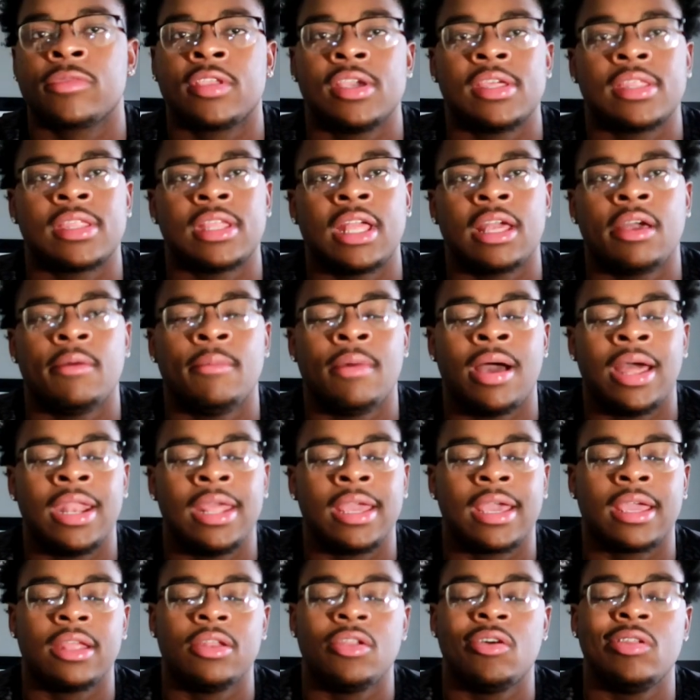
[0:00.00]
Just think about
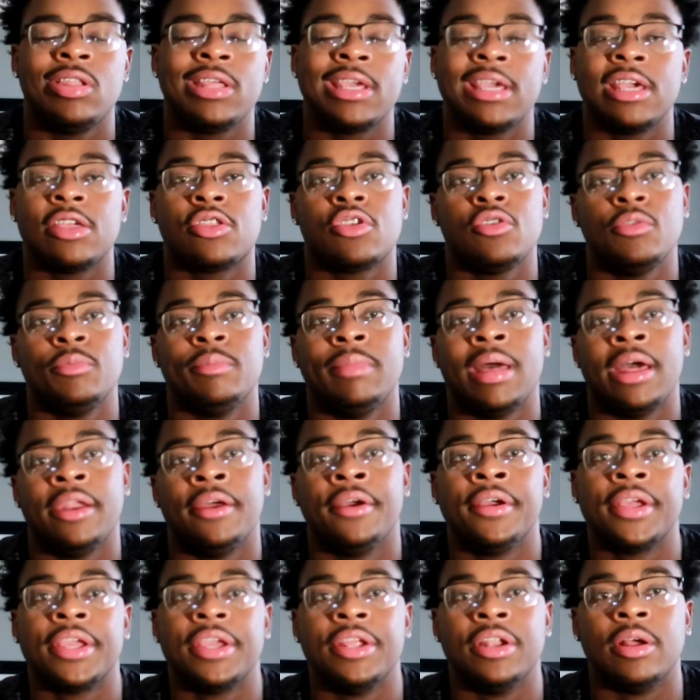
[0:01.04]
it. It can only get you
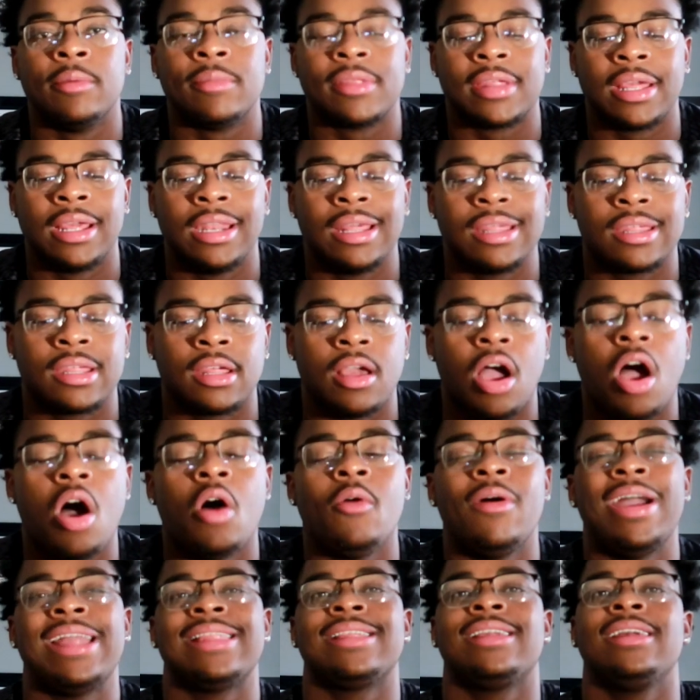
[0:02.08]
better. You know what I'm saying? It's
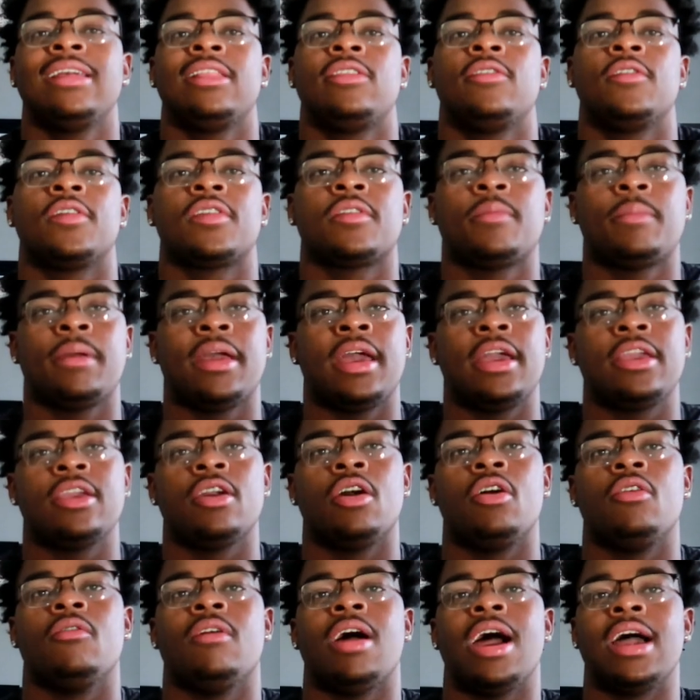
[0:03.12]
always good to expand
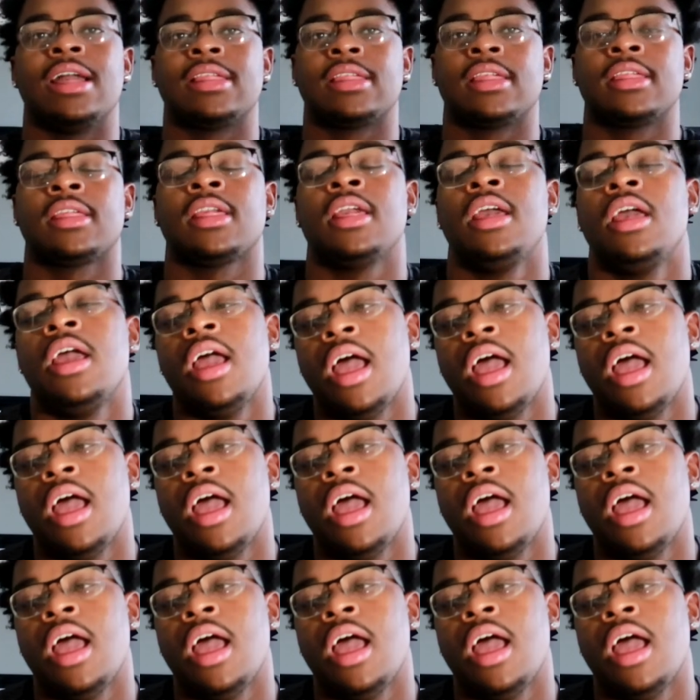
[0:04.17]
your horizons.